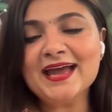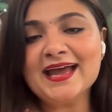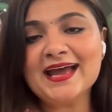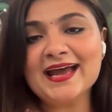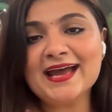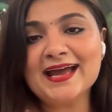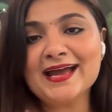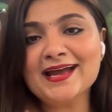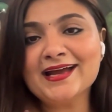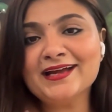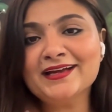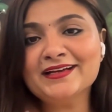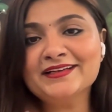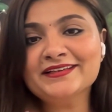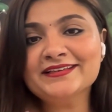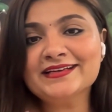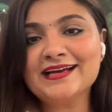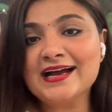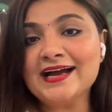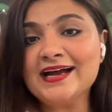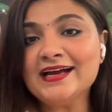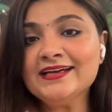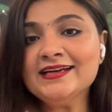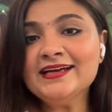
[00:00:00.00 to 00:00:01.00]
And
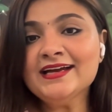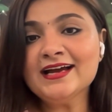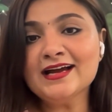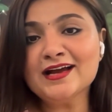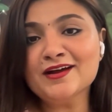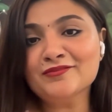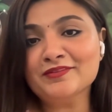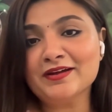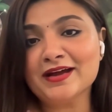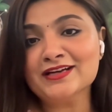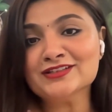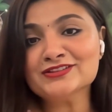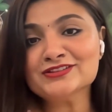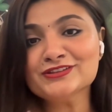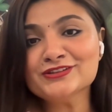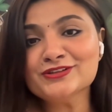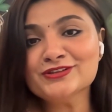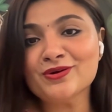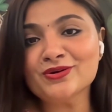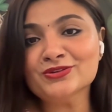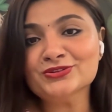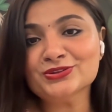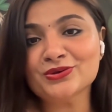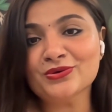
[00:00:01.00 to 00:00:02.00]
I have Ashley
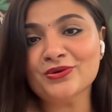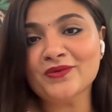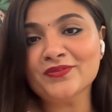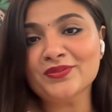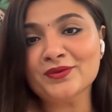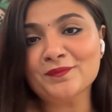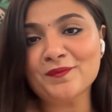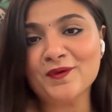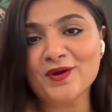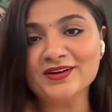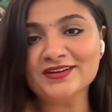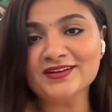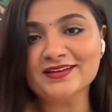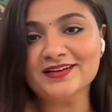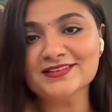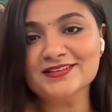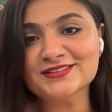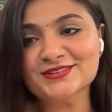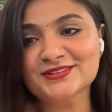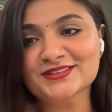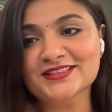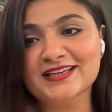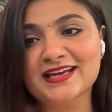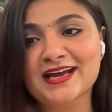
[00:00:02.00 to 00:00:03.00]
Longshore on the podcast
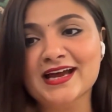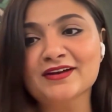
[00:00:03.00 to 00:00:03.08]
today.